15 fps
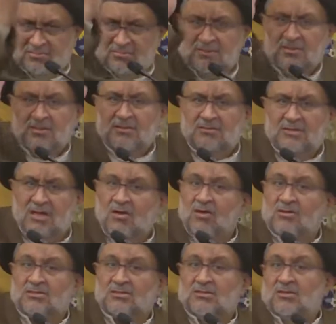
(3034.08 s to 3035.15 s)
they
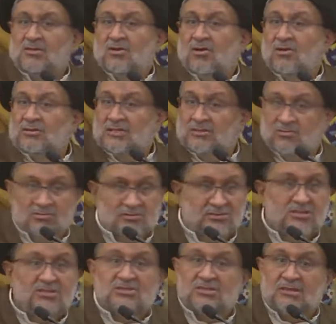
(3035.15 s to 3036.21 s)
got all that whole
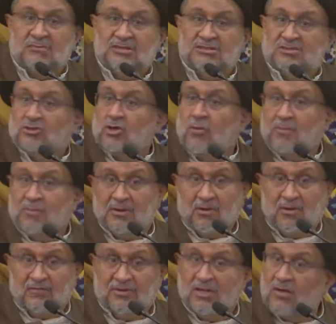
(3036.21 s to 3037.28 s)
system and shop
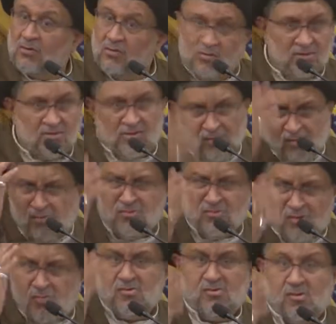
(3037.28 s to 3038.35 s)
of their own. No,
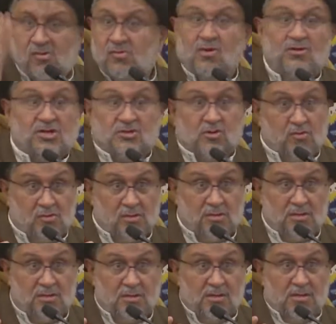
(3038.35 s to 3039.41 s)
not at all.
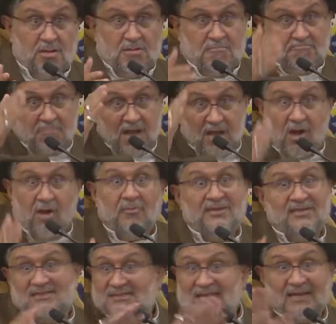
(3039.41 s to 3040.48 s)
Maqam-e
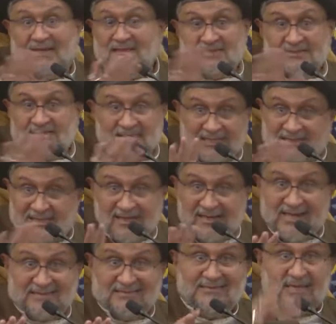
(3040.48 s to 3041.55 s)
Risalat is nothing
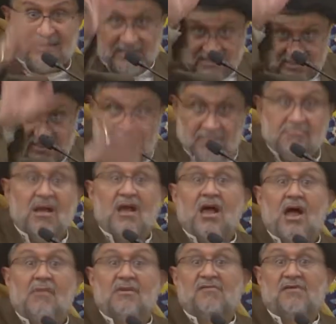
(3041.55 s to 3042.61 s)
less than
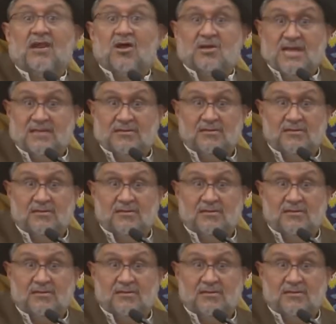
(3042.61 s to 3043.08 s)
Maqam-e Vilayat.